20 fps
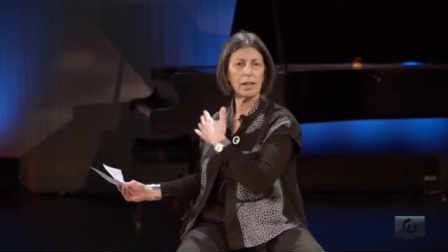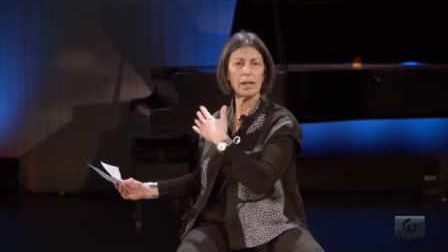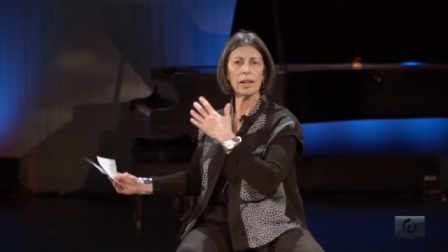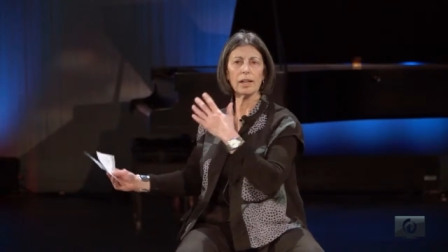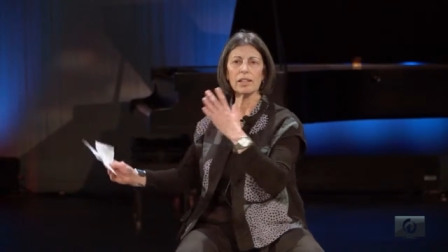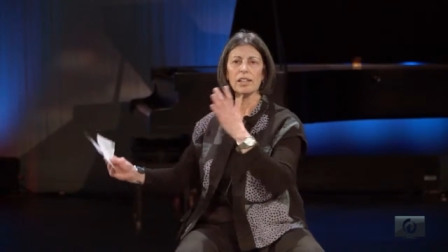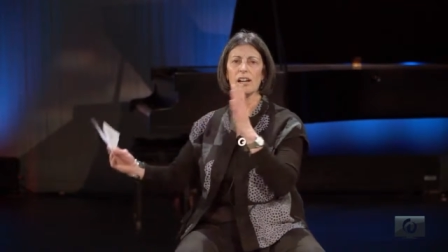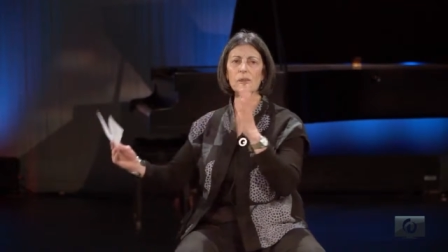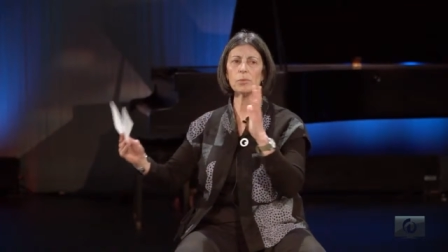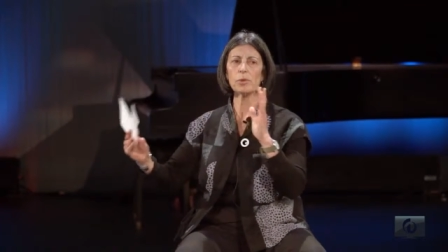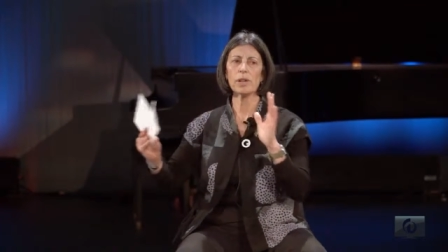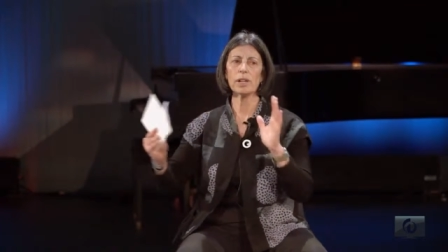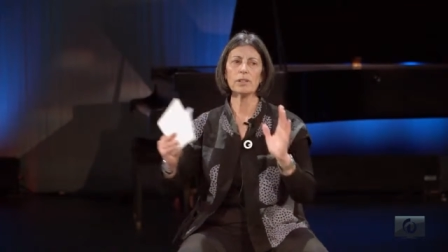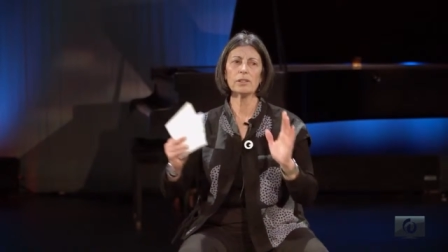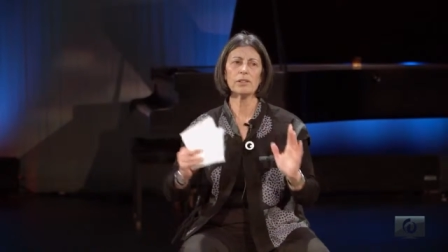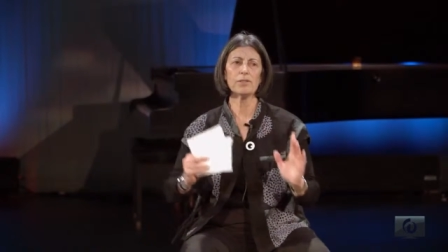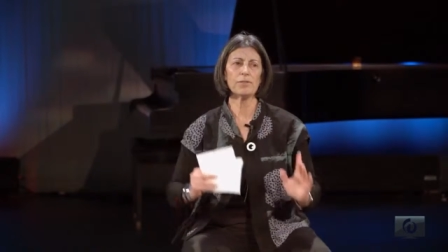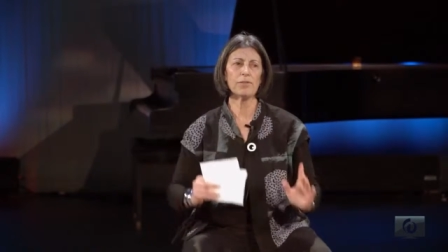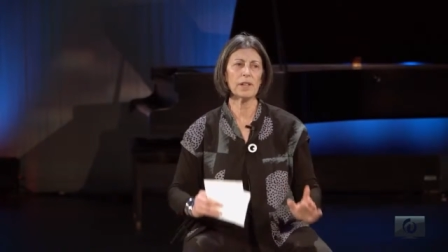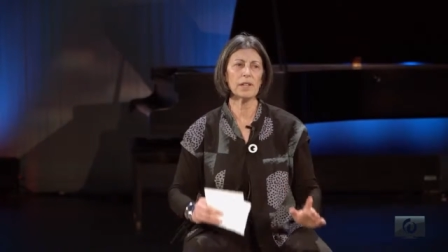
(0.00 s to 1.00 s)
and come around
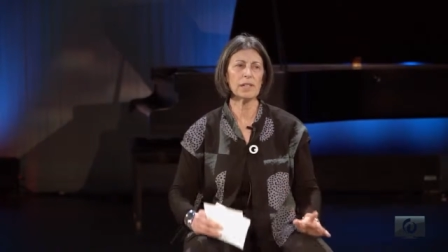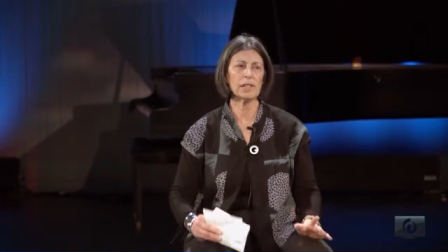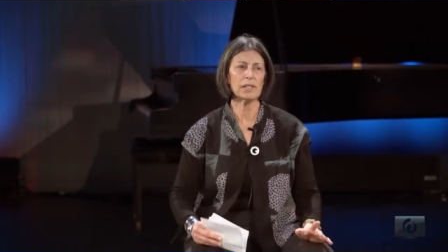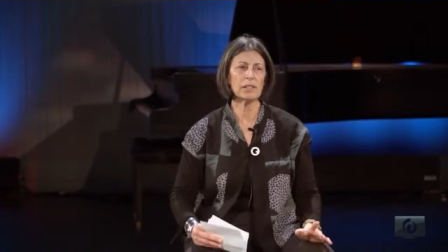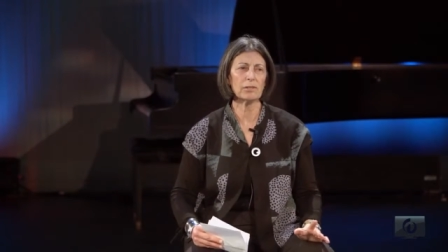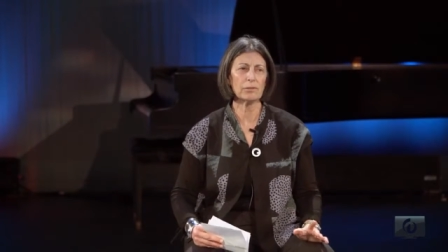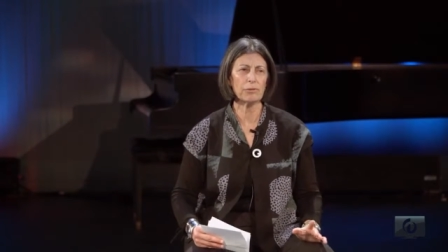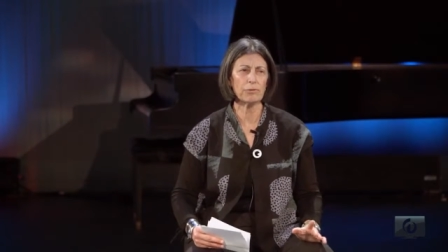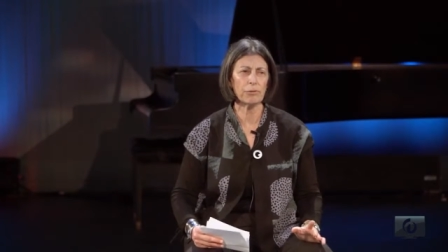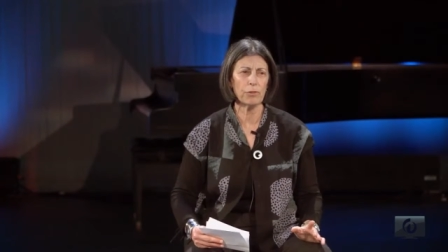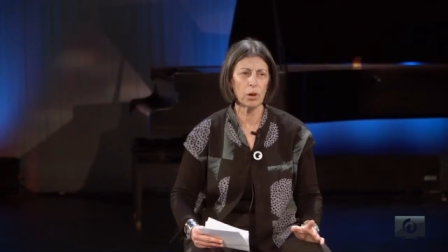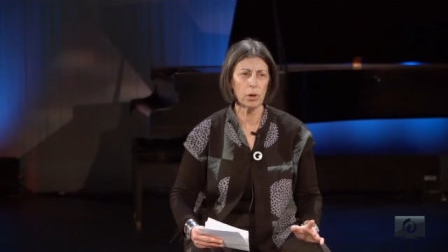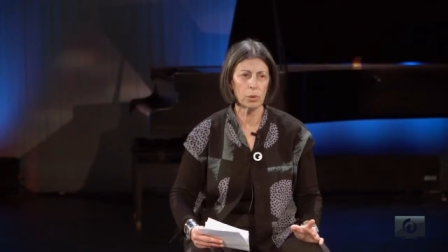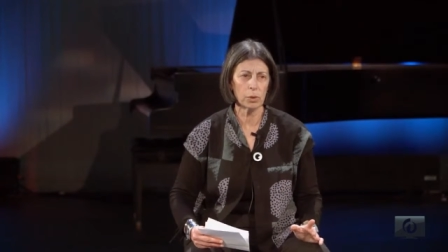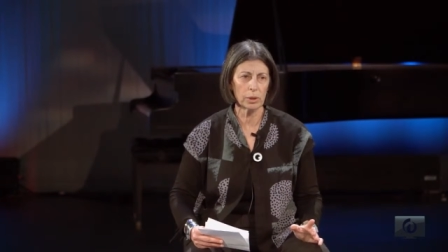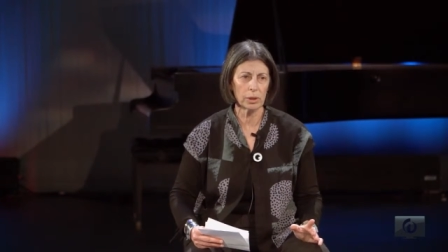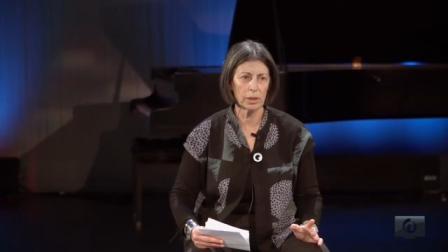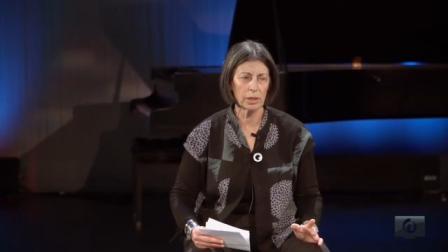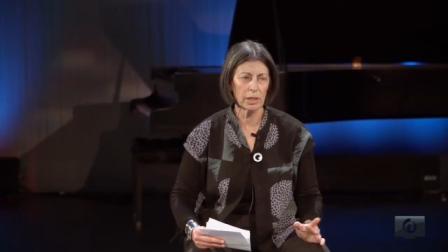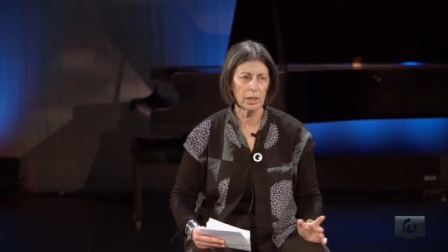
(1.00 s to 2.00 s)
to facing
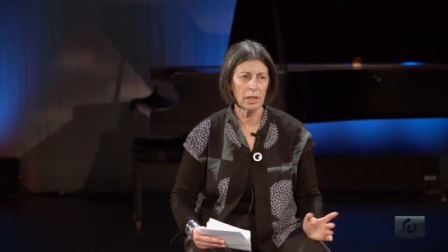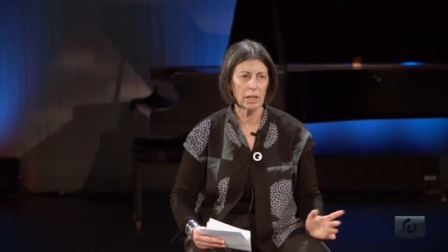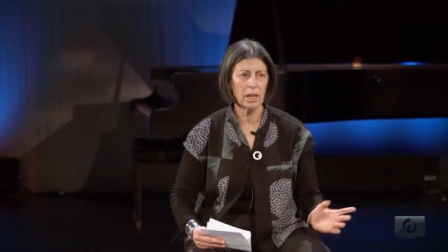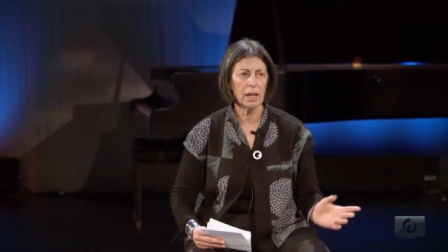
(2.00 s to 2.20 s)
forward.